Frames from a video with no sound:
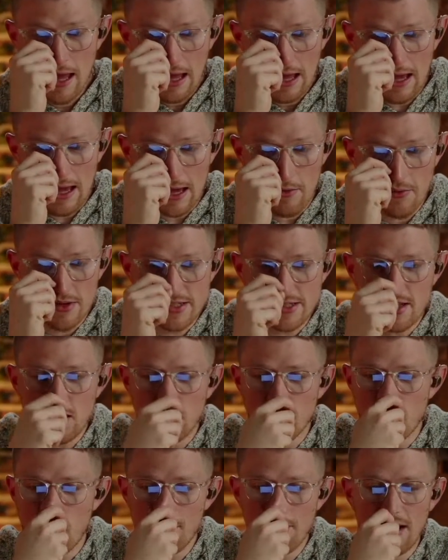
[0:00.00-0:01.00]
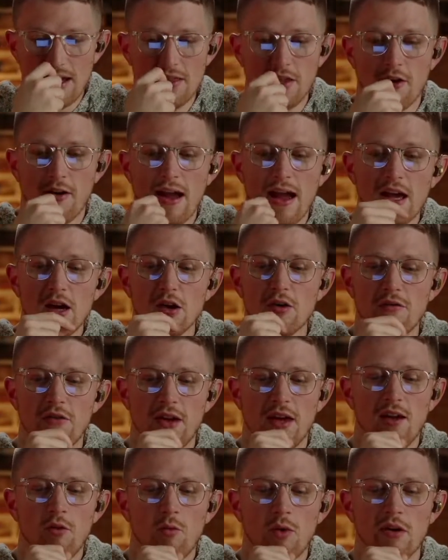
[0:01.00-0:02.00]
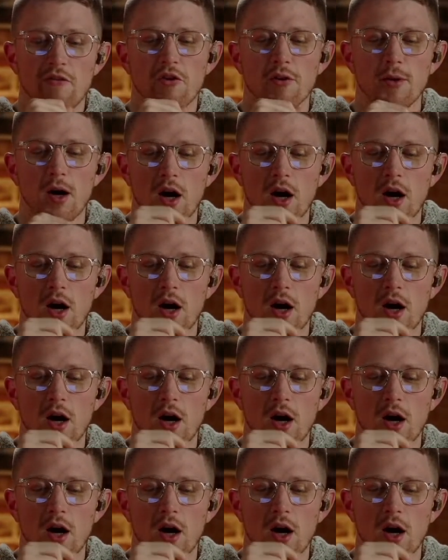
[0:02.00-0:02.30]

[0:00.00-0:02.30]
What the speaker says: And we set them up, and their AOV went from